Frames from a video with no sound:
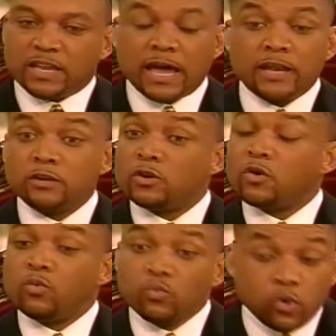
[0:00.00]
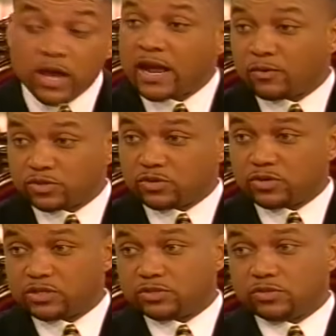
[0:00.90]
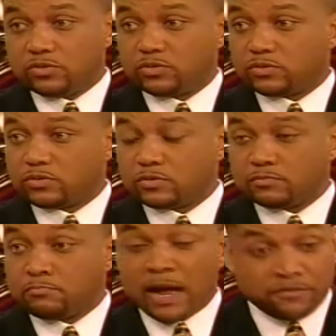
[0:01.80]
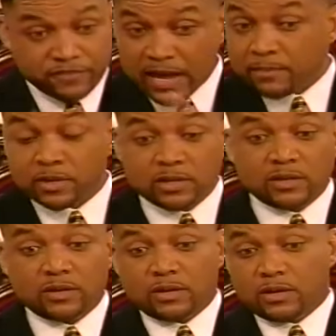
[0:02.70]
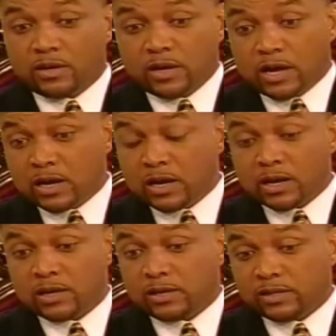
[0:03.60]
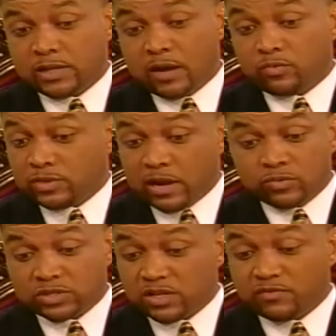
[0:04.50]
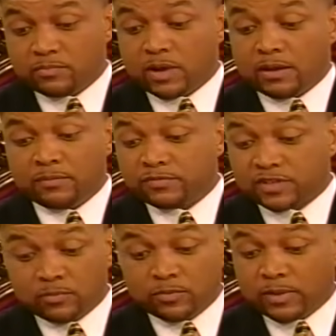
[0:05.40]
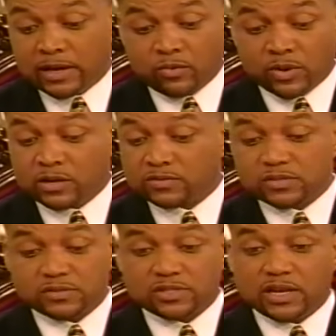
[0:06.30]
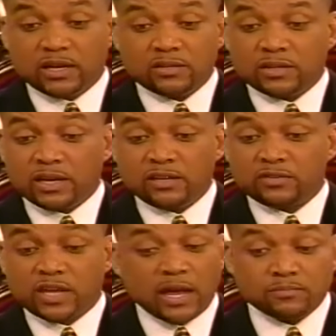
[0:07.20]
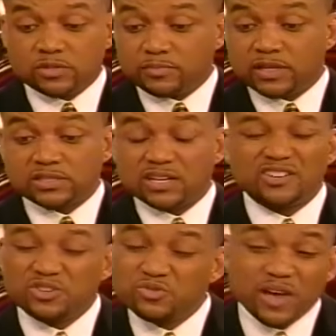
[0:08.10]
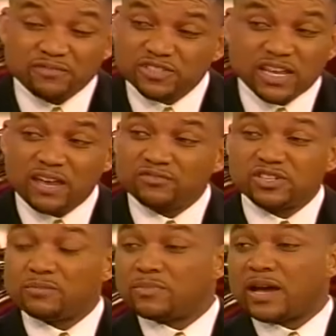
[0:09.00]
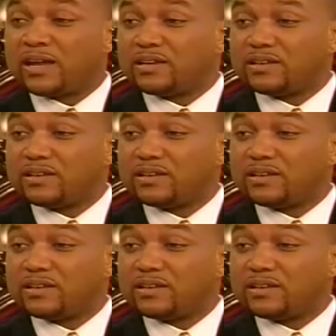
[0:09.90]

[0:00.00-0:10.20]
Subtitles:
I didn't know what I was going to do. My family that was living, some of my relatives, they came to me and said, couldn't you have saved somebody?